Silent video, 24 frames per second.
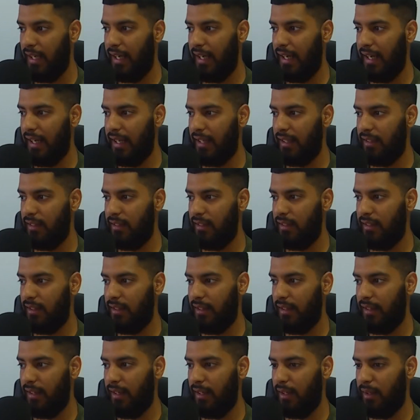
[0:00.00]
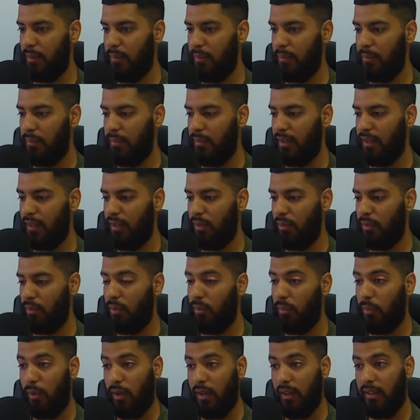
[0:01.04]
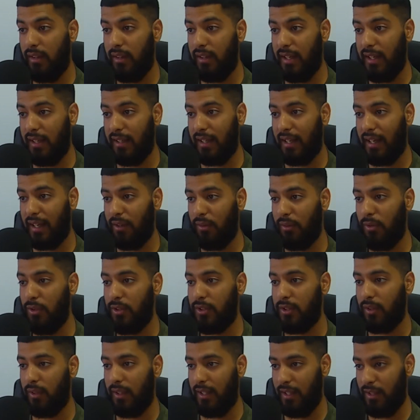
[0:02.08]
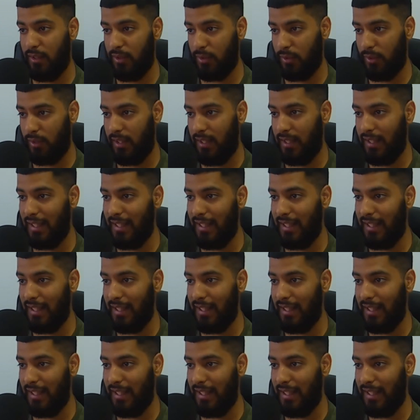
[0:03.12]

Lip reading: And one thing that I also enjoyed